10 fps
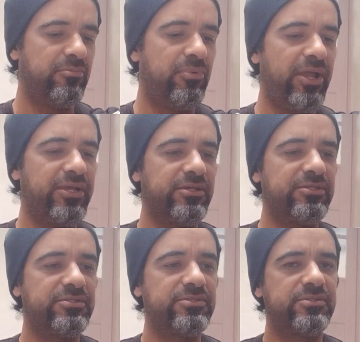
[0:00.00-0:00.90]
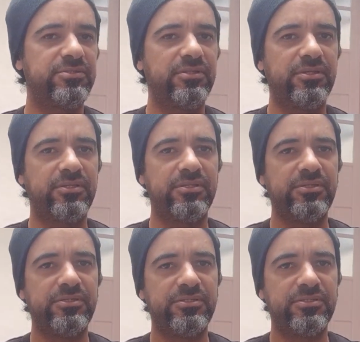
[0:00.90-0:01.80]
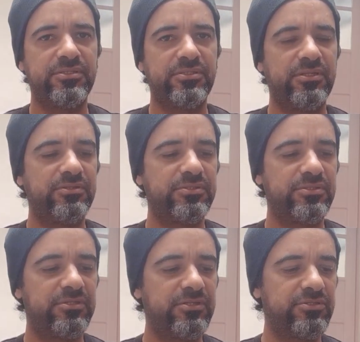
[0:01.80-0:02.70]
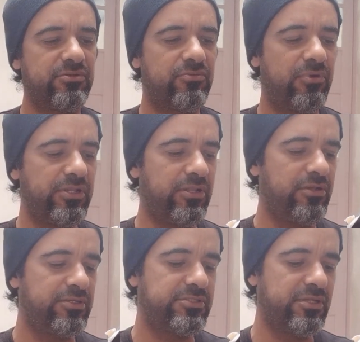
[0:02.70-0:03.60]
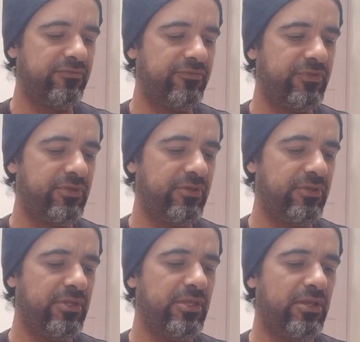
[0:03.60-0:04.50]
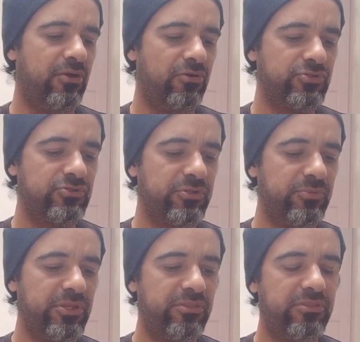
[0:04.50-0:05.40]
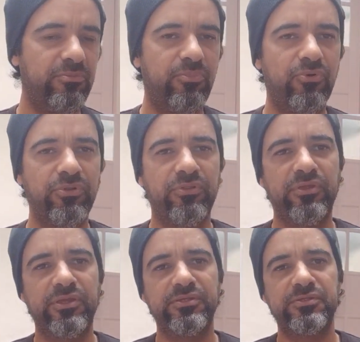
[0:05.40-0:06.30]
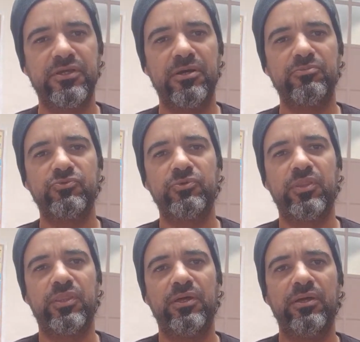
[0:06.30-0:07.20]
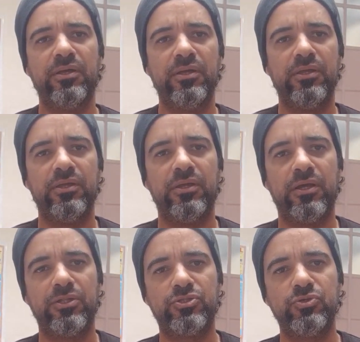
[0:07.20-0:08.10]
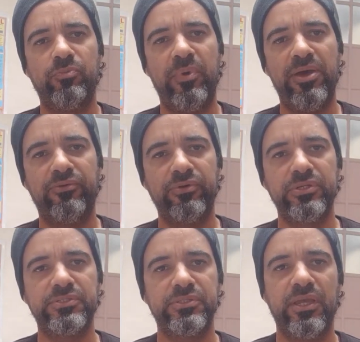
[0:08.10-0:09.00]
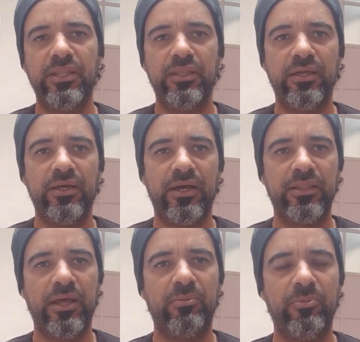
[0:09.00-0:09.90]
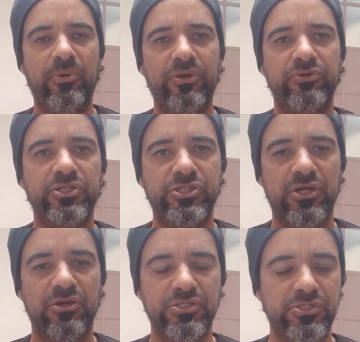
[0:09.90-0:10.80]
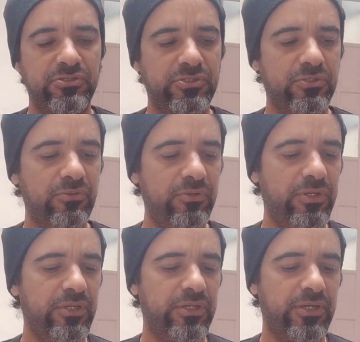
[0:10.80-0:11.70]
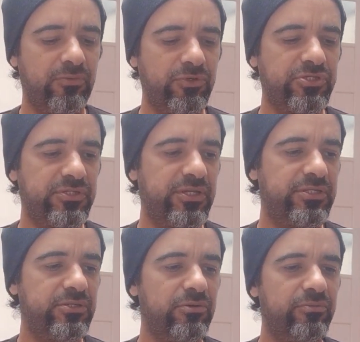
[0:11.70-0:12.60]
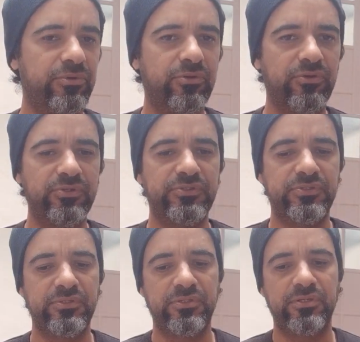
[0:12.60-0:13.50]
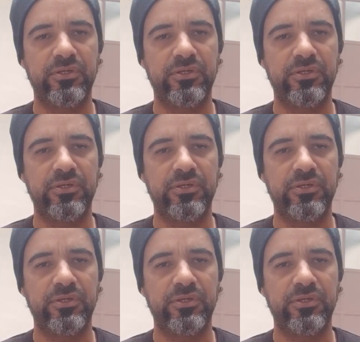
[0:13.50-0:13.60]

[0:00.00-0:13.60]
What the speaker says: brackets like this. There's quite a lot of stuff in here. Also, the main important thing is it comes with 2 batteries and a double battery charger, so which is ideal because